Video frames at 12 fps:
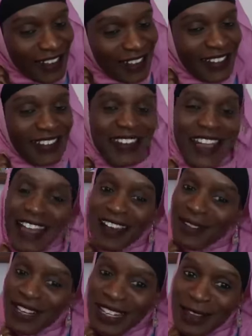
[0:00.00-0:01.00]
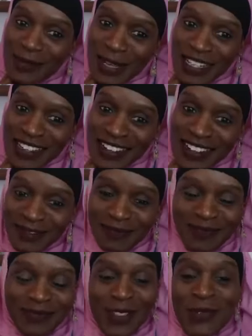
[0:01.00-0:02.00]
Not really, my dear.
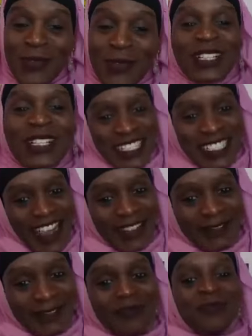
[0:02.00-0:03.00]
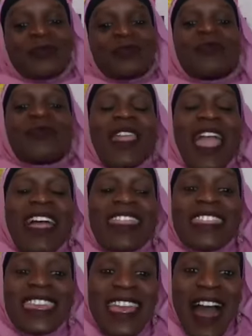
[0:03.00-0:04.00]
We'll get to that.
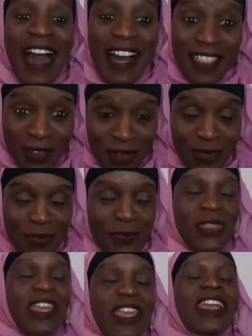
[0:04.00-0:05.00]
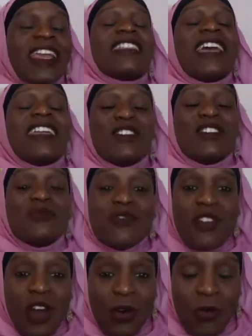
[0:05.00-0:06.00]
The other thing that you
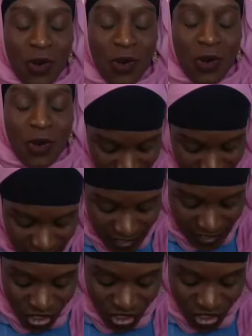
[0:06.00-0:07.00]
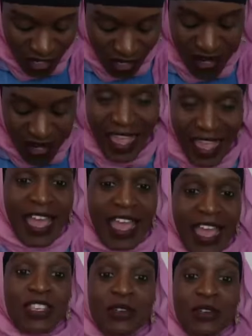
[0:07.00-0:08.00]
know when you are addicted to sugar,
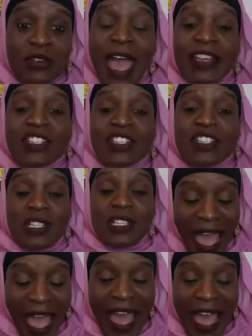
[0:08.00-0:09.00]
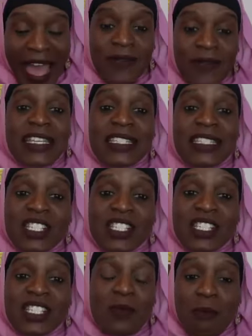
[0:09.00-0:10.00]
you actually have an
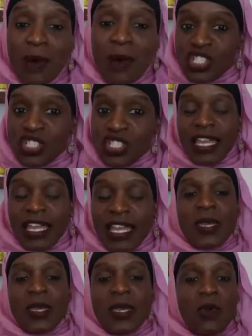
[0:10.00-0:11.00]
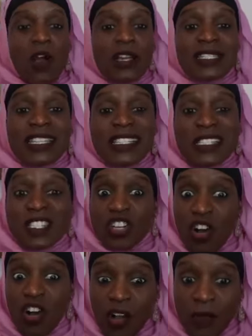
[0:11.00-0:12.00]
addiction much like people are addicted to
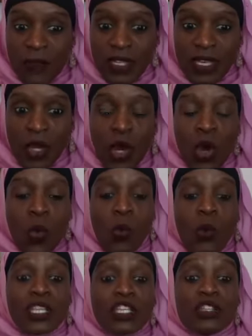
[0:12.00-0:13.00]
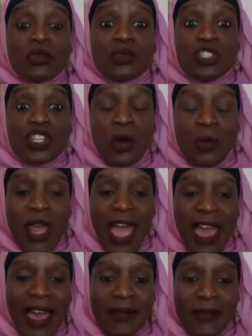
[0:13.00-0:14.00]
coffee. When you don't
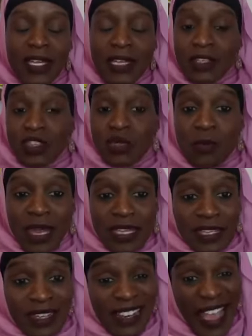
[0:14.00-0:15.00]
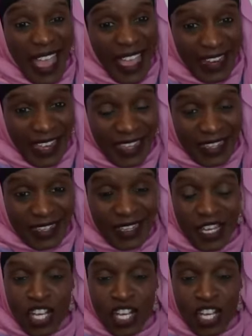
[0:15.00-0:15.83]
have it, you might get a headache.